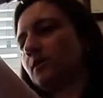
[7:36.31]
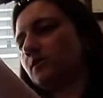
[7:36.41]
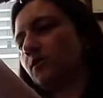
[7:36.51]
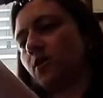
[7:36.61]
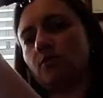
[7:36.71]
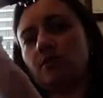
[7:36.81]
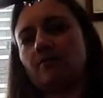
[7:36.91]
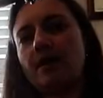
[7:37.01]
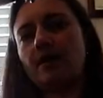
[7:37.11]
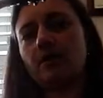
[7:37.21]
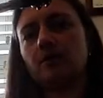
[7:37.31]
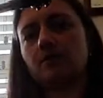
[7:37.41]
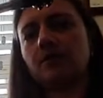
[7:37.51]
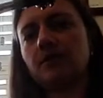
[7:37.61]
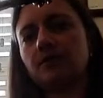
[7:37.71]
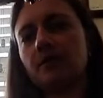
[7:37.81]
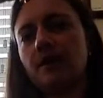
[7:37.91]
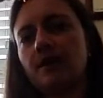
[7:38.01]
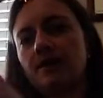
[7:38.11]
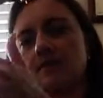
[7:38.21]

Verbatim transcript: So the bell comes this way,